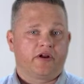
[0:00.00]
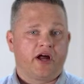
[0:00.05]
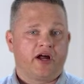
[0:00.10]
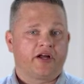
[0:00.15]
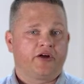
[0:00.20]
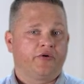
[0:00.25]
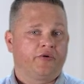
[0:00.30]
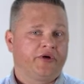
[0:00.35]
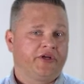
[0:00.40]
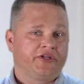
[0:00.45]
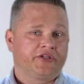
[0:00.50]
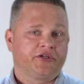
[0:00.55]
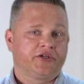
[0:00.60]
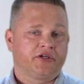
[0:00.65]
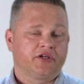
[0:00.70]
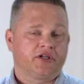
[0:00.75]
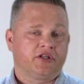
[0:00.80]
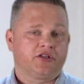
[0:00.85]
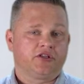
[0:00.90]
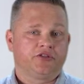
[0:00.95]
not going to
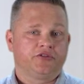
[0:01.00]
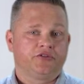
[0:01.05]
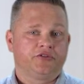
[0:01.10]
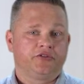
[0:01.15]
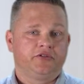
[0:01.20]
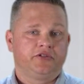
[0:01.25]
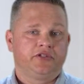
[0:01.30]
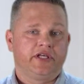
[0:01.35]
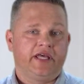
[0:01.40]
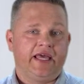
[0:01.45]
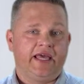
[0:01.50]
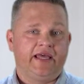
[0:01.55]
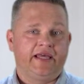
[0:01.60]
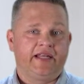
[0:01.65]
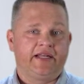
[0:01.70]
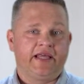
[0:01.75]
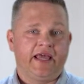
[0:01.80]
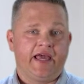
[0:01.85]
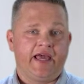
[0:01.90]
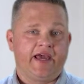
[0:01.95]
include
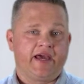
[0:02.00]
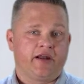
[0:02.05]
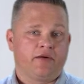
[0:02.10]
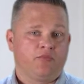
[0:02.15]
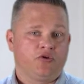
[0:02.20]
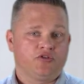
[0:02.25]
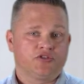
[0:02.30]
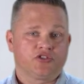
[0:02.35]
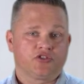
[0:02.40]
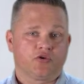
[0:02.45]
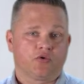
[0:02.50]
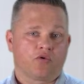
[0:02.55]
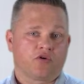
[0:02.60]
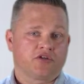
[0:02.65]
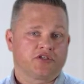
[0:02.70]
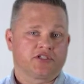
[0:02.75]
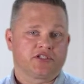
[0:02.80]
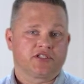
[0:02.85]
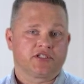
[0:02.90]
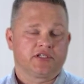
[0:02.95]
an animal
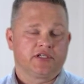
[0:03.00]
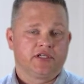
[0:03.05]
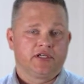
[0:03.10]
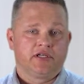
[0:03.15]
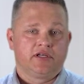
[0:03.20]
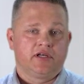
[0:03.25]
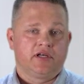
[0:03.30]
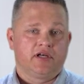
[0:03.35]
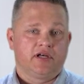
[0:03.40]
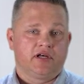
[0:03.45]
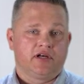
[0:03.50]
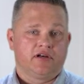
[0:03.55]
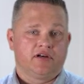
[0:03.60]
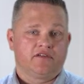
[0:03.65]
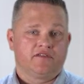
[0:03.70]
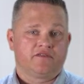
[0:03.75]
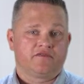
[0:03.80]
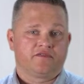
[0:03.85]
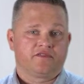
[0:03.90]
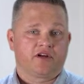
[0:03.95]
source
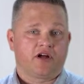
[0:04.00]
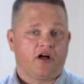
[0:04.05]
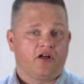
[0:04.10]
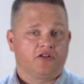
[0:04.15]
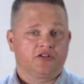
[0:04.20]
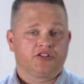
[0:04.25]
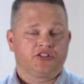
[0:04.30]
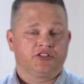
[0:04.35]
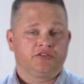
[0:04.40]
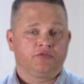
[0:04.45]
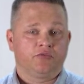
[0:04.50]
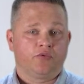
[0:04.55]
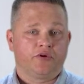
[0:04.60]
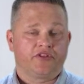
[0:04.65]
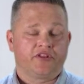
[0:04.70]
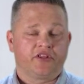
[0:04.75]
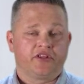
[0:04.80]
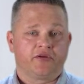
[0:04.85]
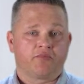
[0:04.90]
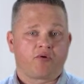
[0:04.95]
of collagen
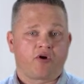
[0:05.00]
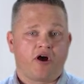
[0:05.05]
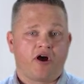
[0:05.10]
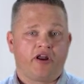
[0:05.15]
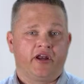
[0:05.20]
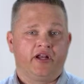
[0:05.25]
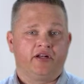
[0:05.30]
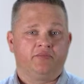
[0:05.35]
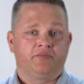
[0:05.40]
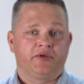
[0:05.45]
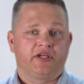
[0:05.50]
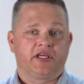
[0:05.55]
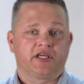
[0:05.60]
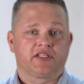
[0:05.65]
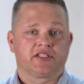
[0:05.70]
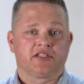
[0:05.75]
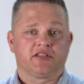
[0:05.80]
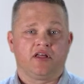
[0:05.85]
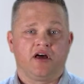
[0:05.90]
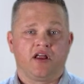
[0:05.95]
within the product
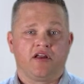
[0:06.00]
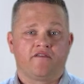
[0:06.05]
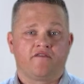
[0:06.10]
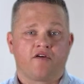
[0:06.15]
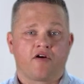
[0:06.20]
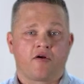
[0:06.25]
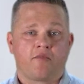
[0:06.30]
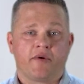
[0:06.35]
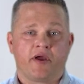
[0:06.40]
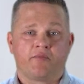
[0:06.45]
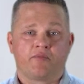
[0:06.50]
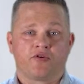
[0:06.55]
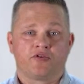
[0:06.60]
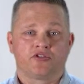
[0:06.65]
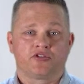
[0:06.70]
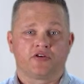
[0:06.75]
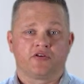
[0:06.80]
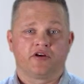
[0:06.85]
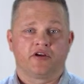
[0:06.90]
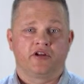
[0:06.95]
because a lot of our
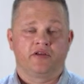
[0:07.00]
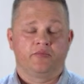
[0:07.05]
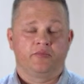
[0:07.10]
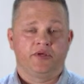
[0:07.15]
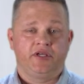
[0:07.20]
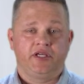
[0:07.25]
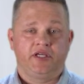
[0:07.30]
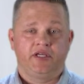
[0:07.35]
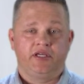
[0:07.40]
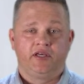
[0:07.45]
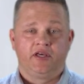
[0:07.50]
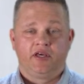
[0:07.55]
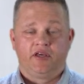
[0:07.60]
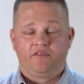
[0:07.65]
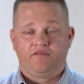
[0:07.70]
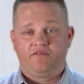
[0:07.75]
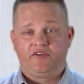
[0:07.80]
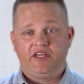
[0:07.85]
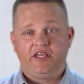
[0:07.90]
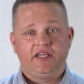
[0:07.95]
members are going to be
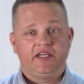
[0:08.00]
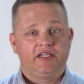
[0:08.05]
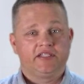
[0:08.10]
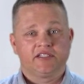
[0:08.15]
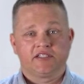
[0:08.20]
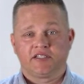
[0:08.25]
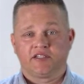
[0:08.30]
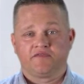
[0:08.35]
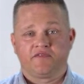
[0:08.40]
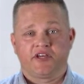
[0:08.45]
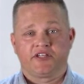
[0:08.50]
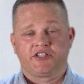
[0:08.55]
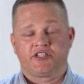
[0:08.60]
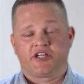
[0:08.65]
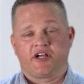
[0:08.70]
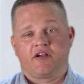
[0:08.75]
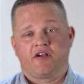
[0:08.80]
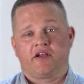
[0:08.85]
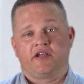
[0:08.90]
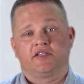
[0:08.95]
vegans and
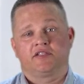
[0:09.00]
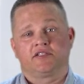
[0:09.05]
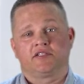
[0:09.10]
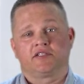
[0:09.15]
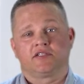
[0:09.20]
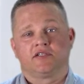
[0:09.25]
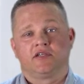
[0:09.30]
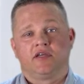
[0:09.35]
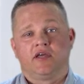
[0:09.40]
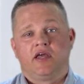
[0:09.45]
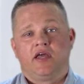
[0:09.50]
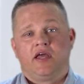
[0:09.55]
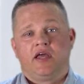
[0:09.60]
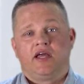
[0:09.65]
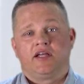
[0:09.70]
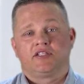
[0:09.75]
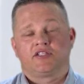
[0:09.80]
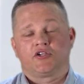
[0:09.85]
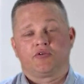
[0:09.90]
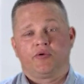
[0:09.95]
vegetarians.
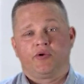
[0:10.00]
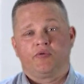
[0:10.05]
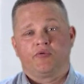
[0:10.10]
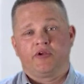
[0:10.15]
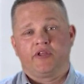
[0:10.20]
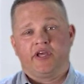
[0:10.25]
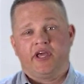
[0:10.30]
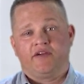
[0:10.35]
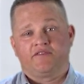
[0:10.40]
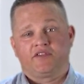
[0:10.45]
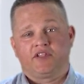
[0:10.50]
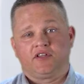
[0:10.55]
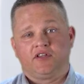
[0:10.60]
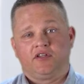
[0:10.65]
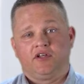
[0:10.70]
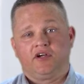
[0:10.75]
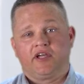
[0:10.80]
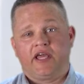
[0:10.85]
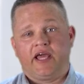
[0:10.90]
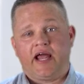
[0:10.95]
And so we really have to
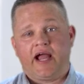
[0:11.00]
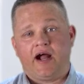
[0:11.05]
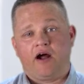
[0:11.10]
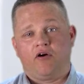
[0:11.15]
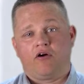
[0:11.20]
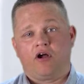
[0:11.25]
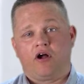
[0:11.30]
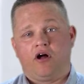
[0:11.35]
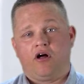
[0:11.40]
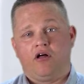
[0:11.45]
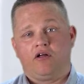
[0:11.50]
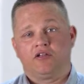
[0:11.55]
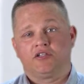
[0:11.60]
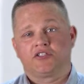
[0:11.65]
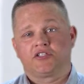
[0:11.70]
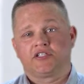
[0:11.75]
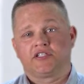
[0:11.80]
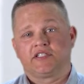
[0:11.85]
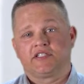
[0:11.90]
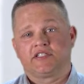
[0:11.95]
look at how
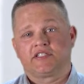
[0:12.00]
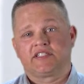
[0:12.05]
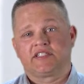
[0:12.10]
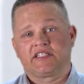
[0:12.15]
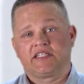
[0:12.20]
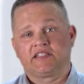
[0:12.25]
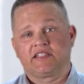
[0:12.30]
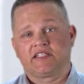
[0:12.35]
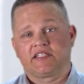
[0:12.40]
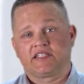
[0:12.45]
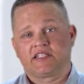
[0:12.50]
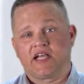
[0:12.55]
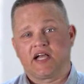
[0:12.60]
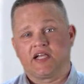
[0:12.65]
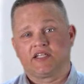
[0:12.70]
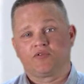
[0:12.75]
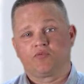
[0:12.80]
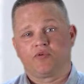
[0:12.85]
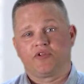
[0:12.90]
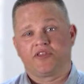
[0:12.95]
collagen is
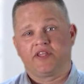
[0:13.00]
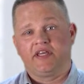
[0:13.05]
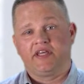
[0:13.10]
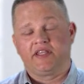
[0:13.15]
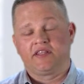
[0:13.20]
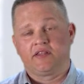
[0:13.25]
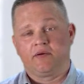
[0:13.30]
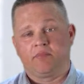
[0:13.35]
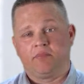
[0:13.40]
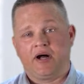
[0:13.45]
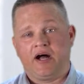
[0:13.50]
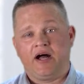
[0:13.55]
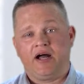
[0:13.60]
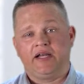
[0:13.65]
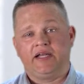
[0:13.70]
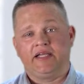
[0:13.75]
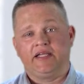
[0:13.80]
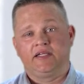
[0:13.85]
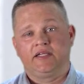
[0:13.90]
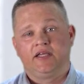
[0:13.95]
synthesized within the
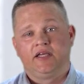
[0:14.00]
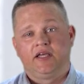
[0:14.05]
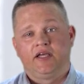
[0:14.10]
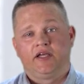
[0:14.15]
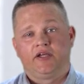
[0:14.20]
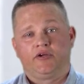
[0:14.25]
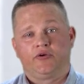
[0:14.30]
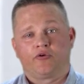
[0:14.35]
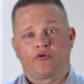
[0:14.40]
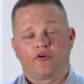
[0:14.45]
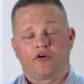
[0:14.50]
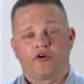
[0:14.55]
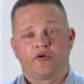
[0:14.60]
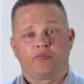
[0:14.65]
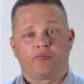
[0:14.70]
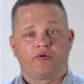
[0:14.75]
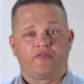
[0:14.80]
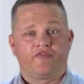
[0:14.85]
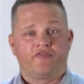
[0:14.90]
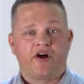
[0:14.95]
body in order to
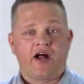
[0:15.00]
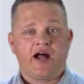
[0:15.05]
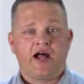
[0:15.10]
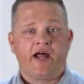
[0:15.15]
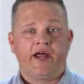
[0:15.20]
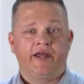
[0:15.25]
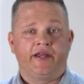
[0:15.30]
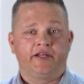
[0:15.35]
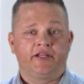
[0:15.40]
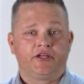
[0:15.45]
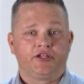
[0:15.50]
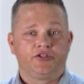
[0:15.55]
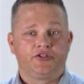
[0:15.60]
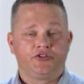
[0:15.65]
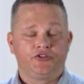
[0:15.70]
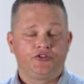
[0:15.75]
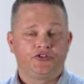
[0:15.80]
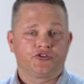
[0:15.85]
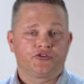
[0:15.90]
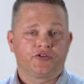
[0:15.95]
provide
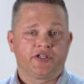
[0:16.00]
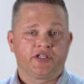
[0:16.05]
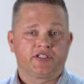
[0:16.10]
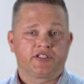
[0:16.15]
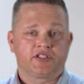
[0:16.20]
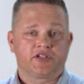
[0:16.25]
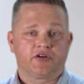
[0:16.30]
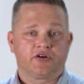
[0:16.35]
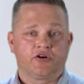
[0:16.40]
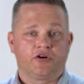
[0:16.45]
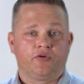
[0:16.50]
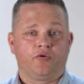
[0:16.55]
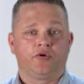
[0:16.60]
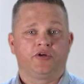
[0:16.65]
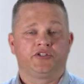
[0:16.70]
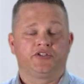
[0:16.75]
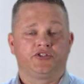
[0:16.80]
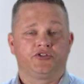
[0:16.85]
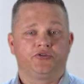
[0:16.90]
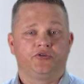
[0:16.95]
nutrients that are
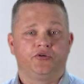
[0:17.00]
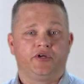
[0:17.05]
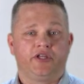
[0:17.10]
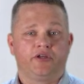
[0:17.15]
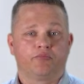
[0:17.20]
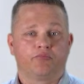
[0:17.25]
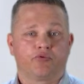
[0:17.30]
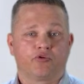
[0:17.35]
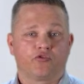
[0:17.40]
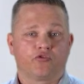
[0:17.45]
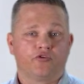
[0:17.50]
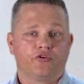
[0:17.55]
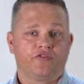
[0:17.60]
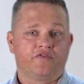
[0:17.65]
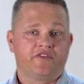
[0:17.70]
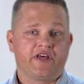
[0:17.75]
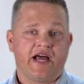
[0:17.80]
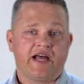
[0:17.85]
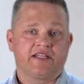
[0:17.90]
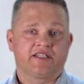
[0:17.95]
going to
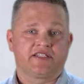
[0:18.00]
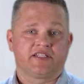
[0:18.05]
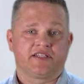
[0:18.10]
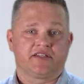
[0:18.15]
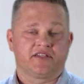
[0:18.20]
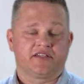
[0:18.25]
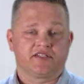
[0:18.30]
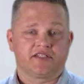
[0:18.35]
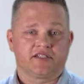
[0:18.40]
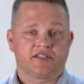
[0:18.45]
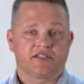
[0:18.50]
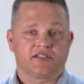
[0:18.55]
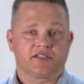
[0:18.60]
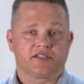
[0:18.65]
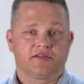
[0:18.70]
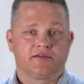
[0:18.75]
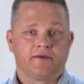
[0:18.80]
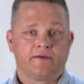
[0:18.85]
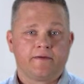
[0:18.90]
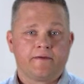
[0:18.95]
improve that synthesis.